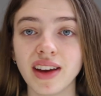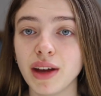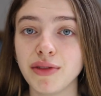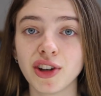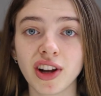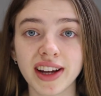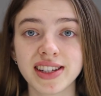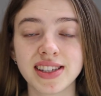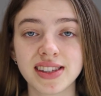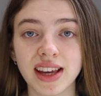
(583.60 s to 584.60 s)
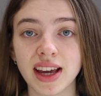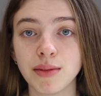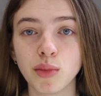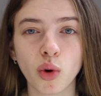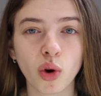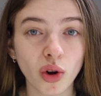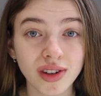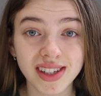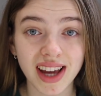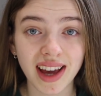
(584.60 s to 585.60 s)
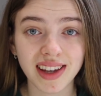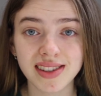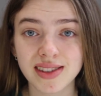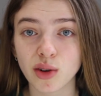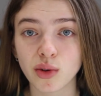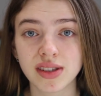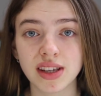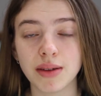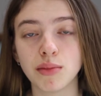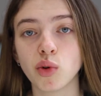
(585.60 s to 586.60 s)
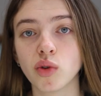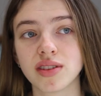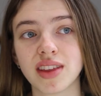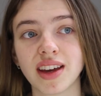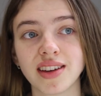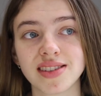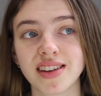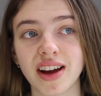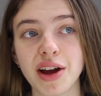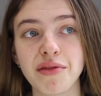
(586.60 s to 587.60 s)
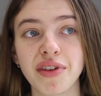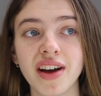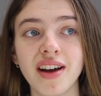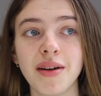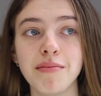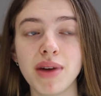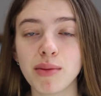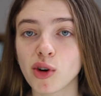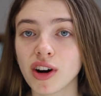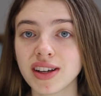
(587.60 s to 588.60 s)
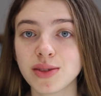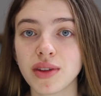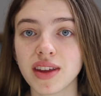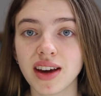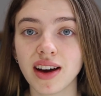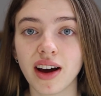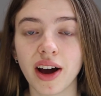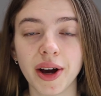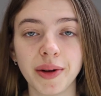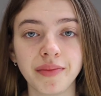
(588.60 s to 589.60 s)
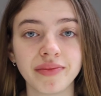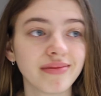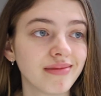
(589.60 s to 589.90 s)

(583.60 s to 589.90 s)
If you'd like to see it in more context or see more things that I've memorized with it, um,